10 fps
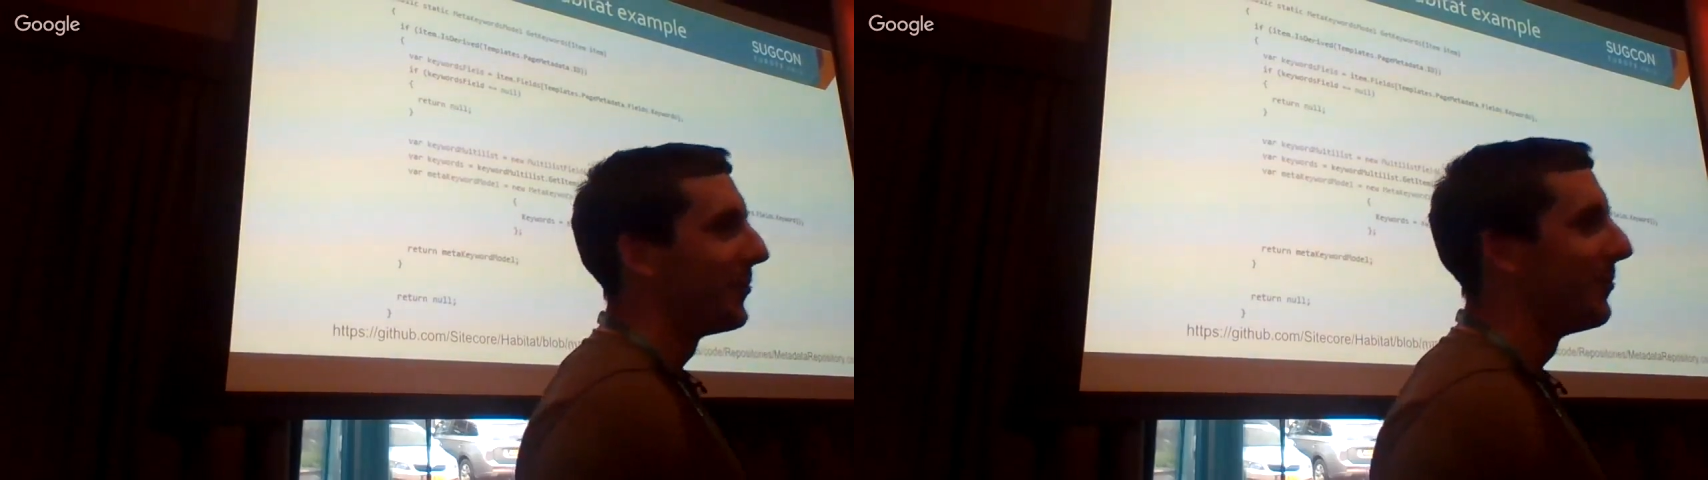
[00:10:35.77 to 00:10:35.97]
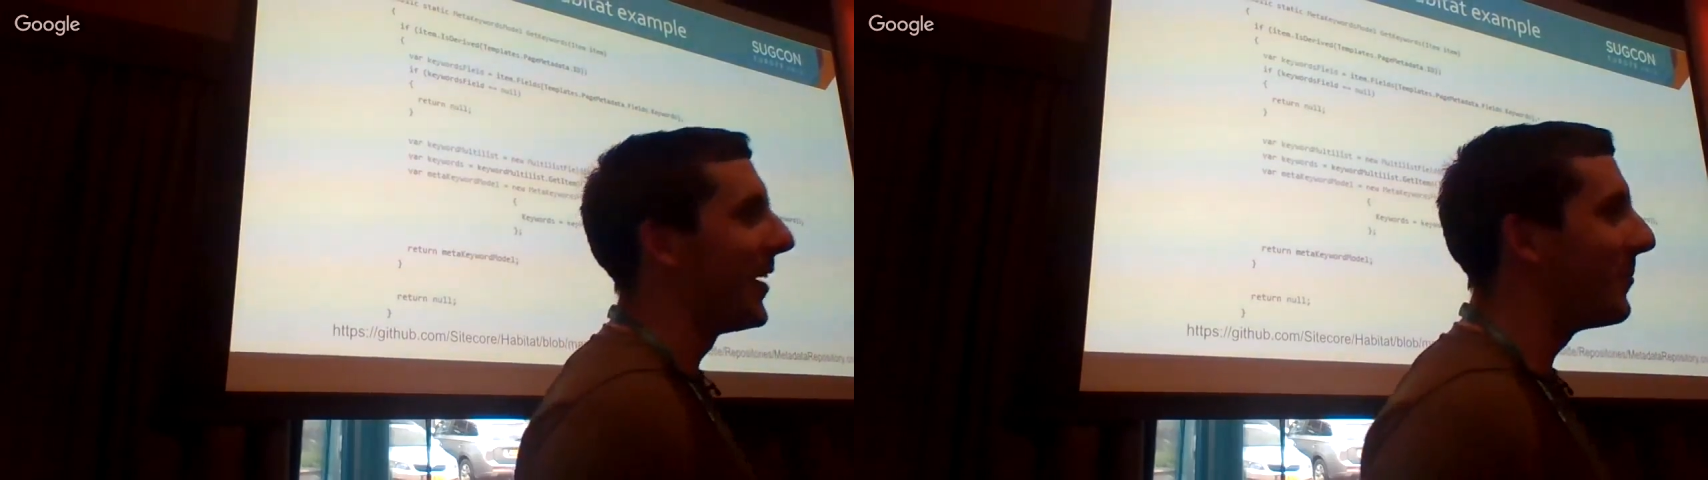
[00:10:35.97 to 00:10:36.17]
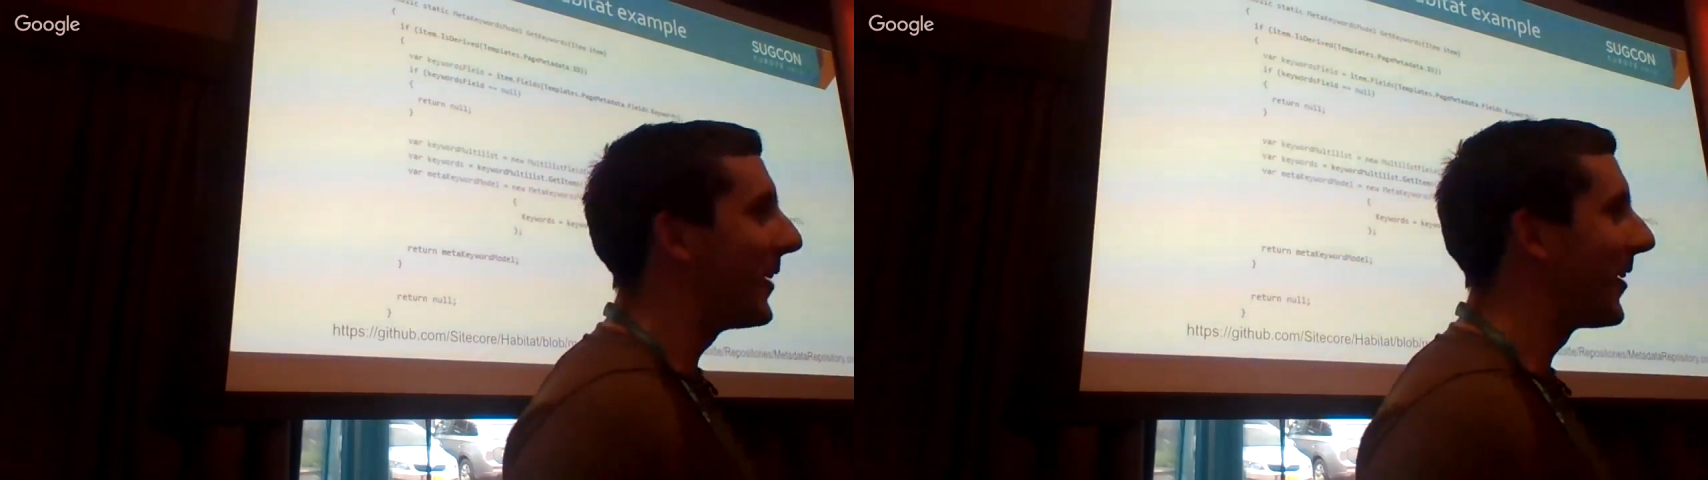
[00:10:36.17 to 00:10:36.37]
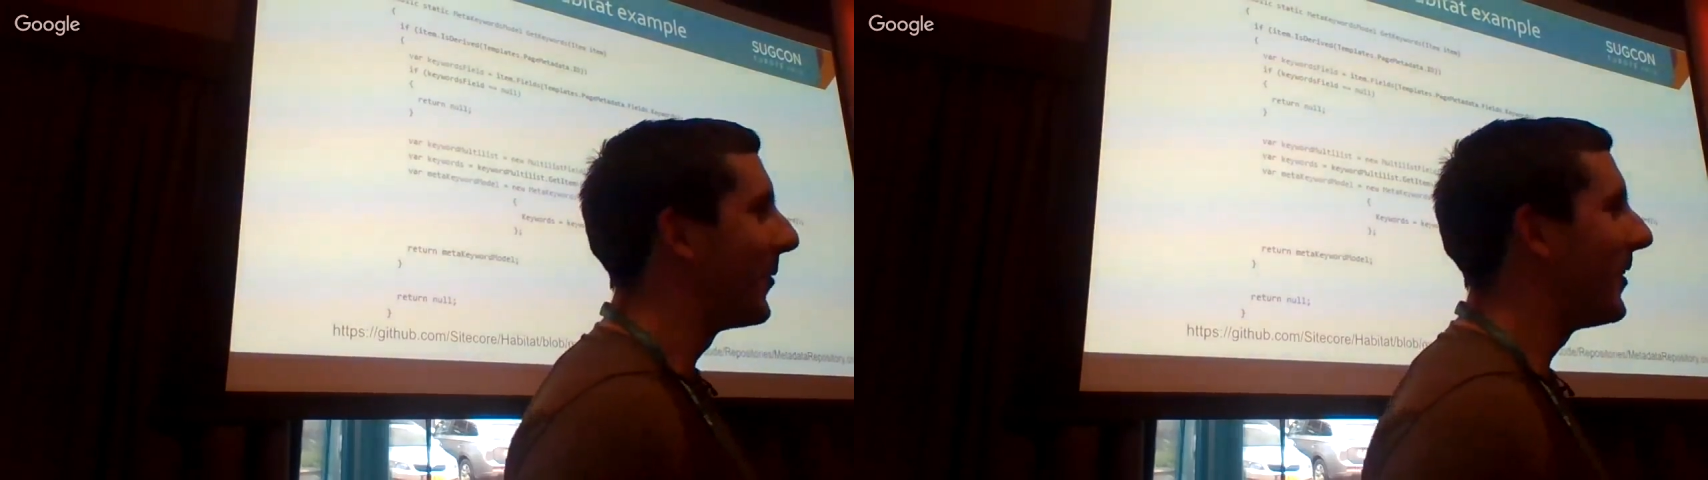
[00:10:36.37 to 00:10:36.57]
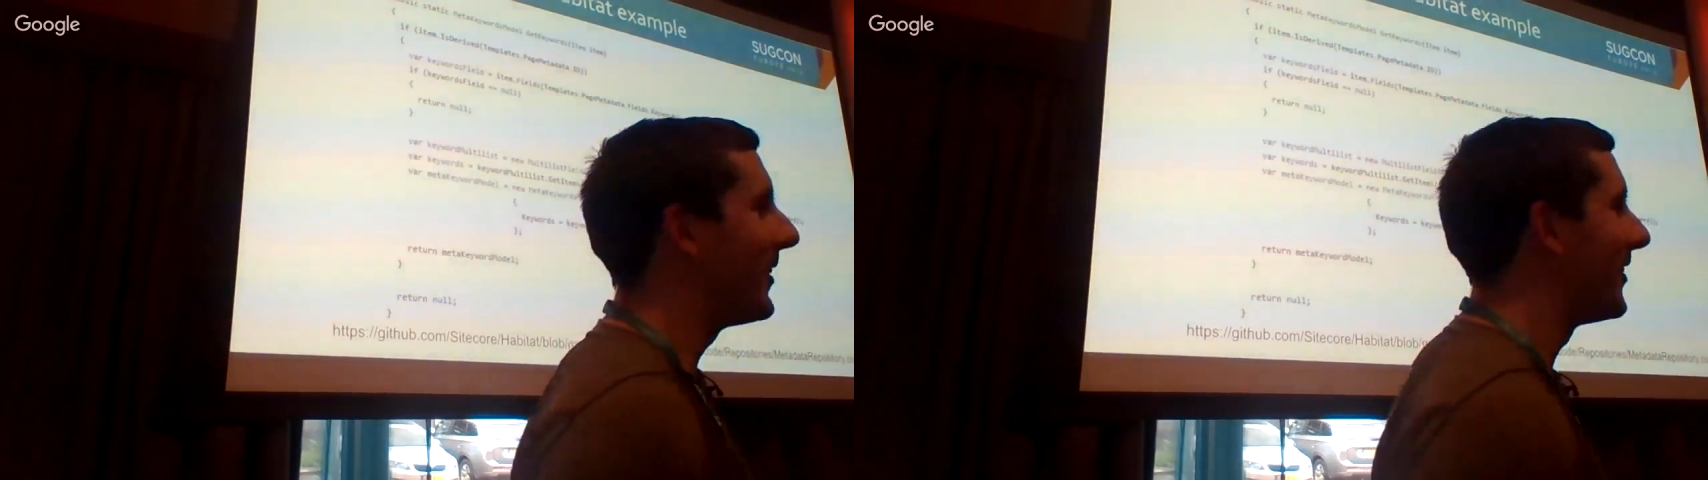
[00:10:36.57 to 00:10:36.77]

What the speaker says: may become a bit